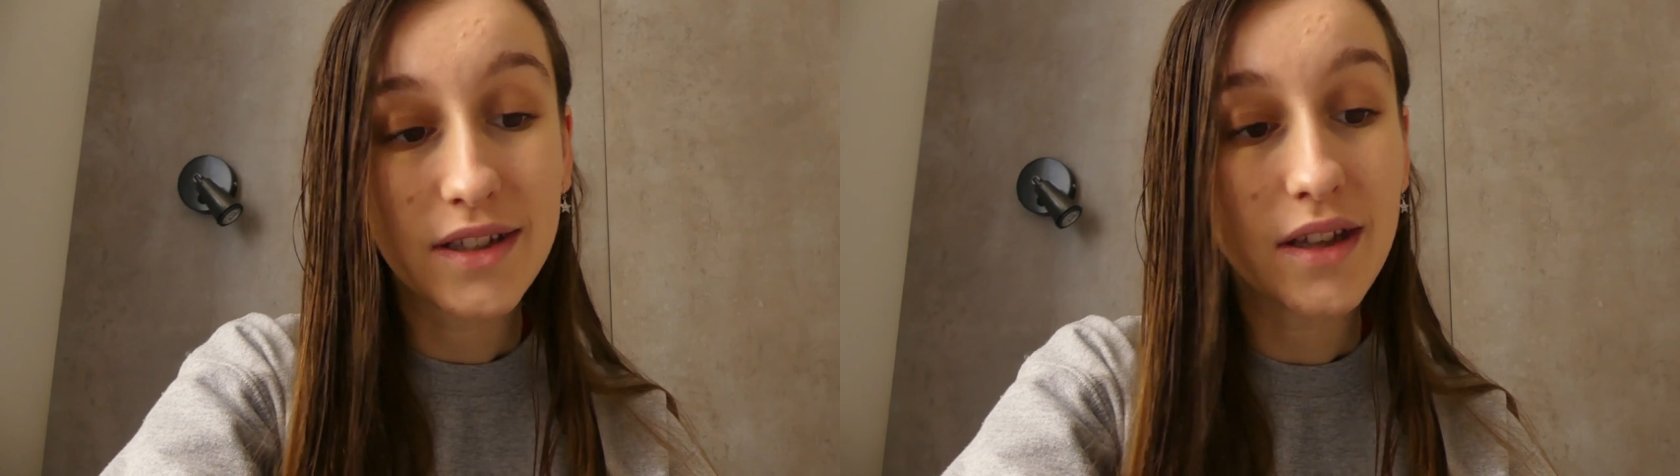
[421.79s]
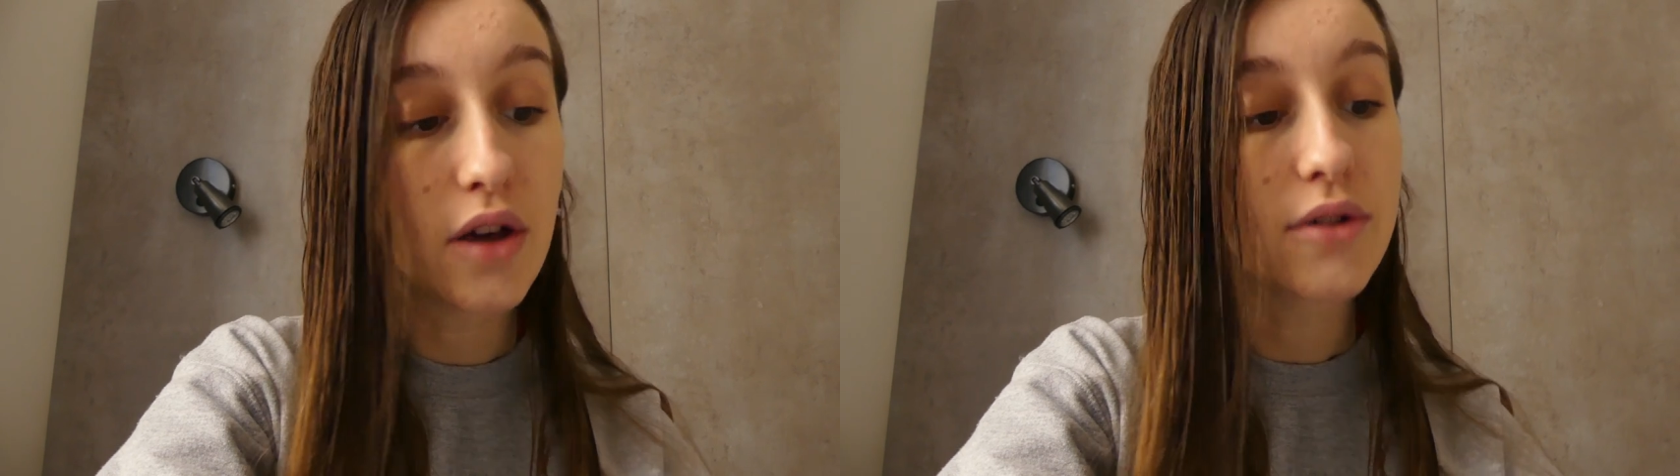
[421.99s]

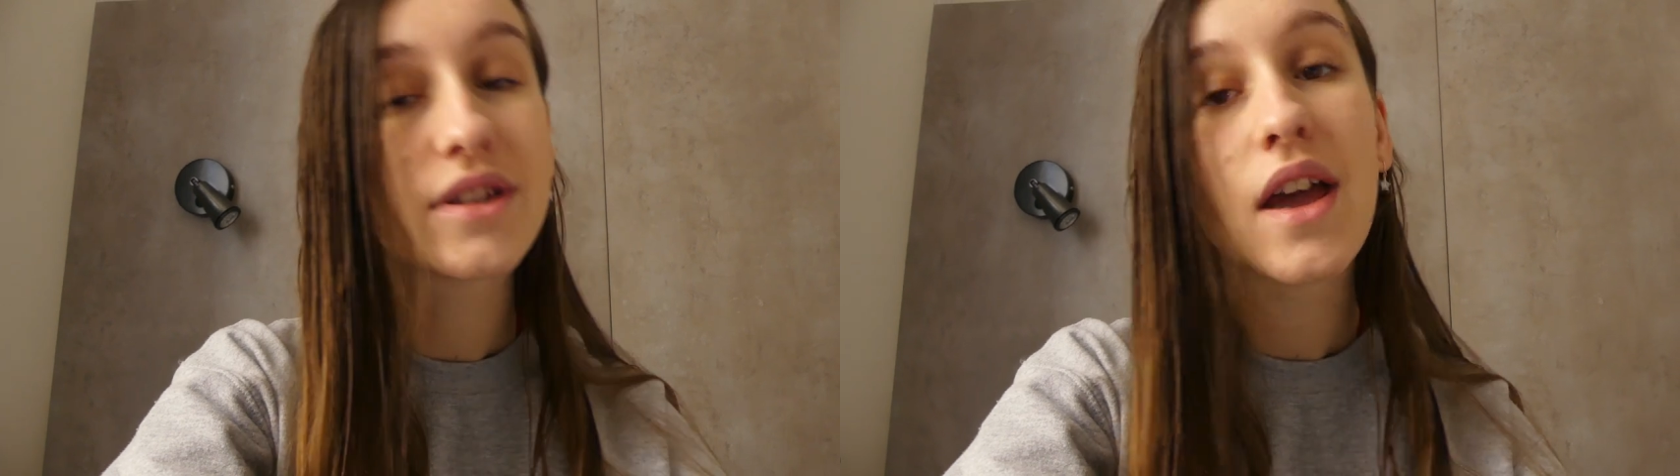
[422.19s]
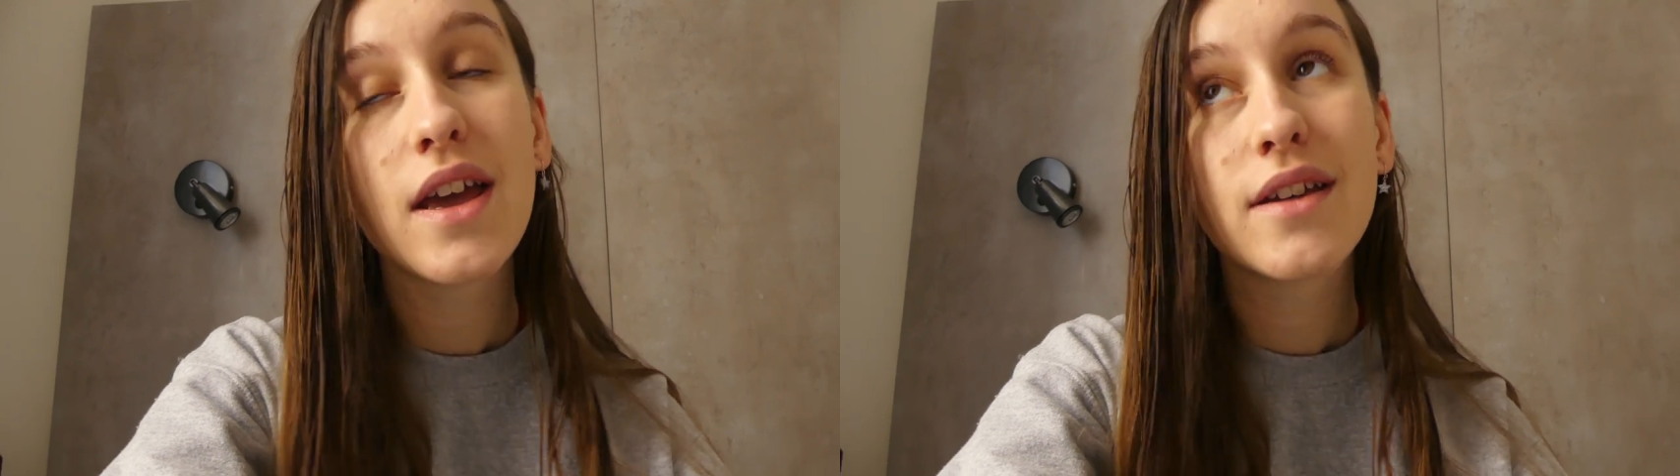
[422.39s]
is
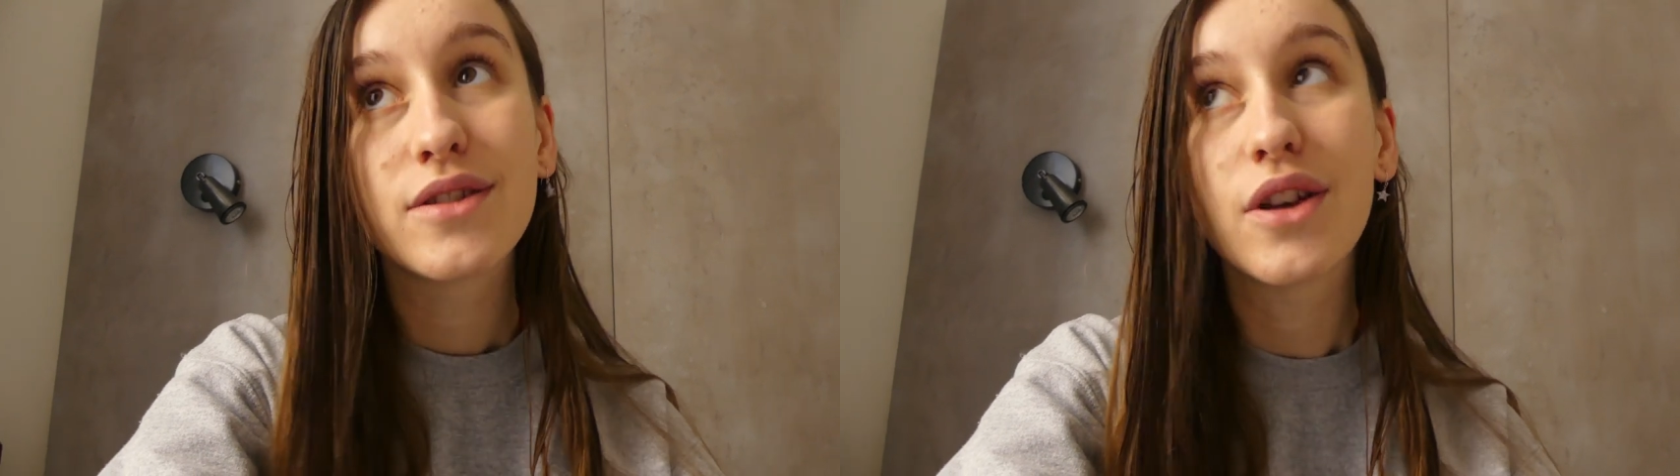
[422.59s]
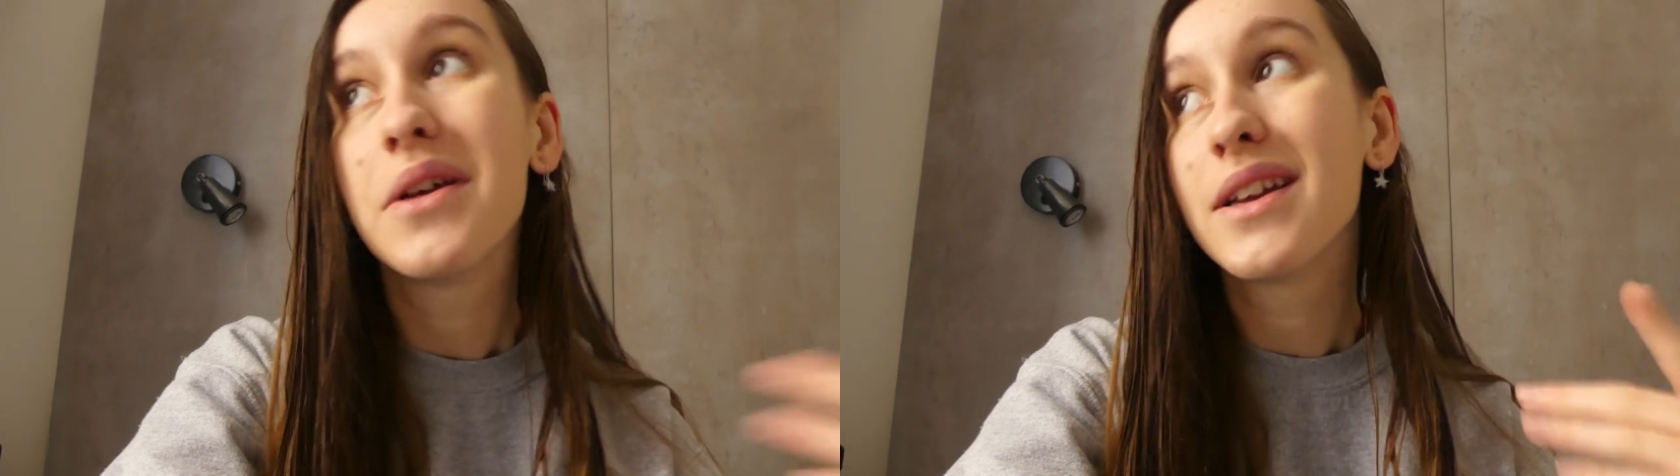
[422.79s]
closed.
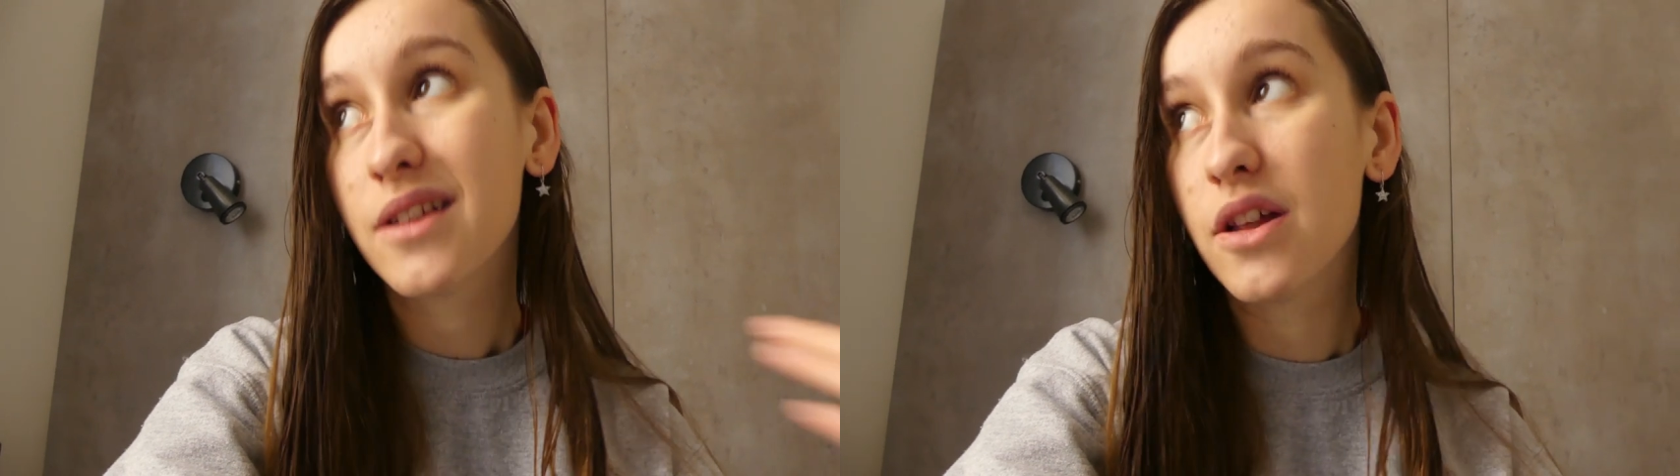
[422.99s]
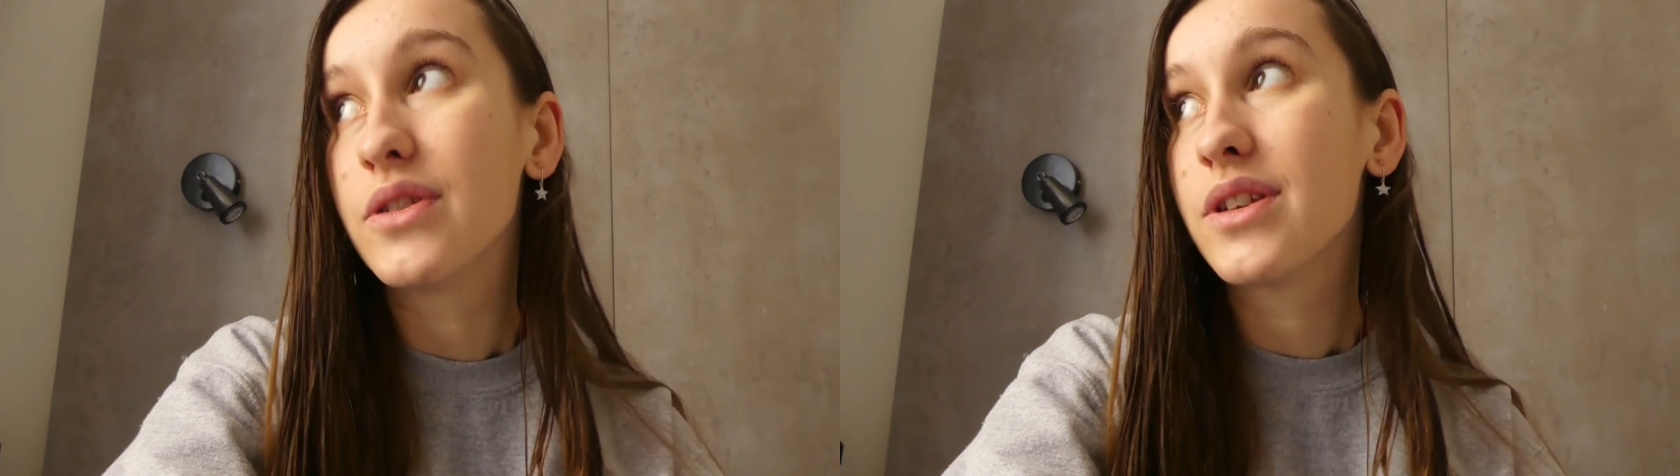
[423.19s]
So it's
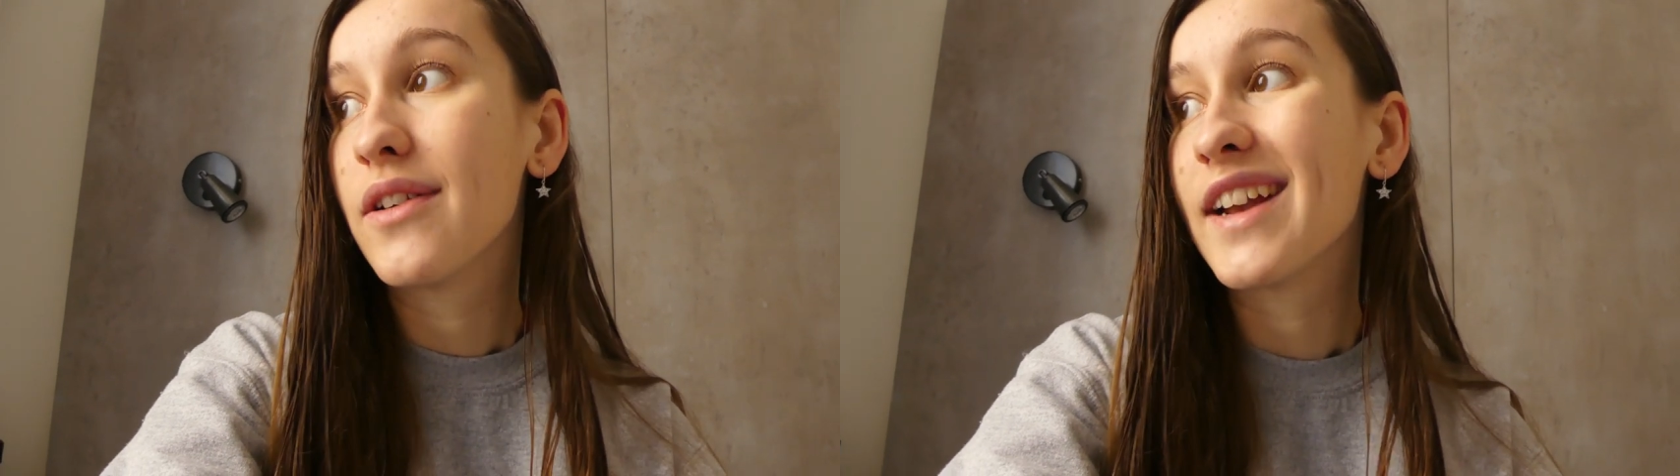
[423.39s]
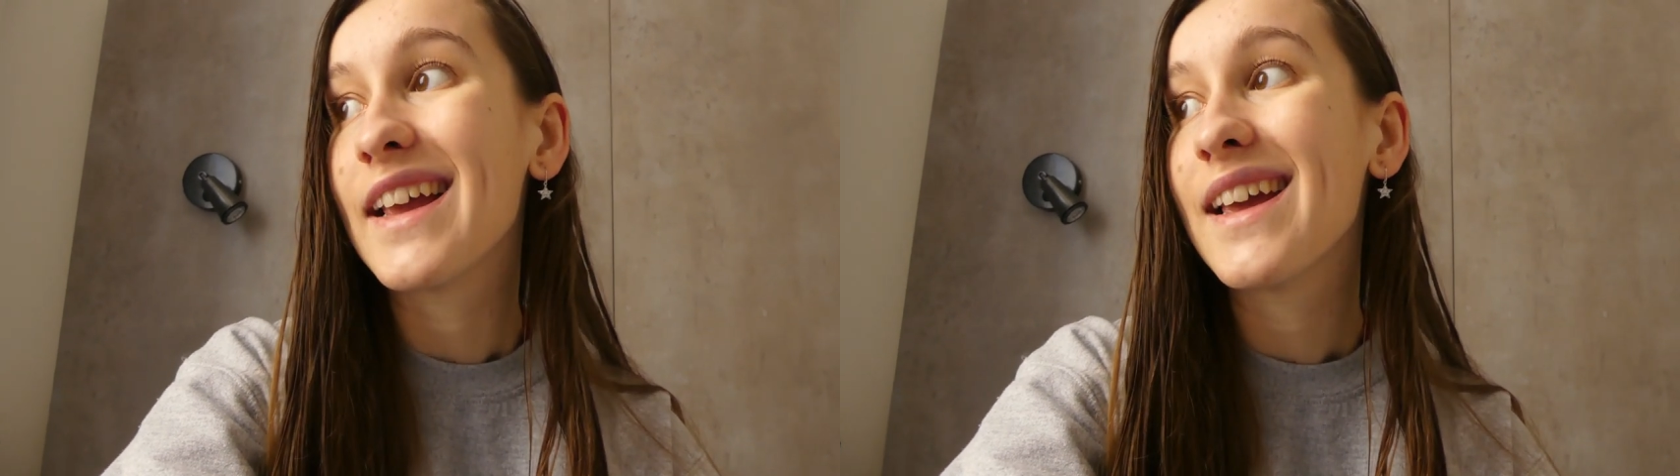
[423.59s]
closed
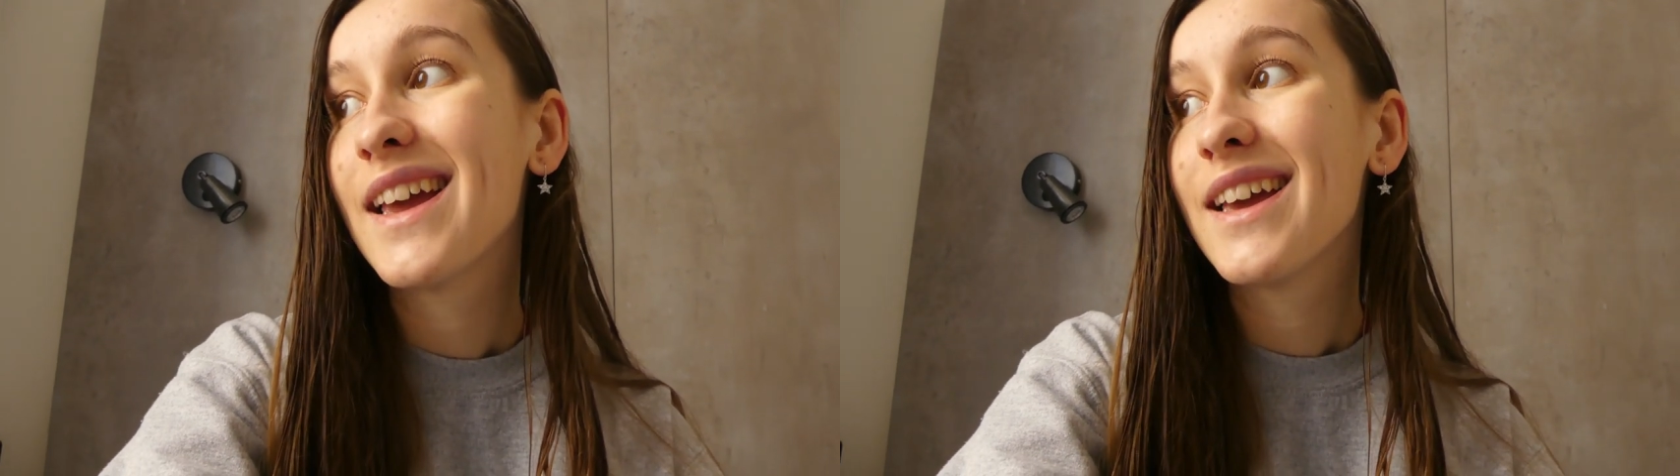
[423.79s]
currently.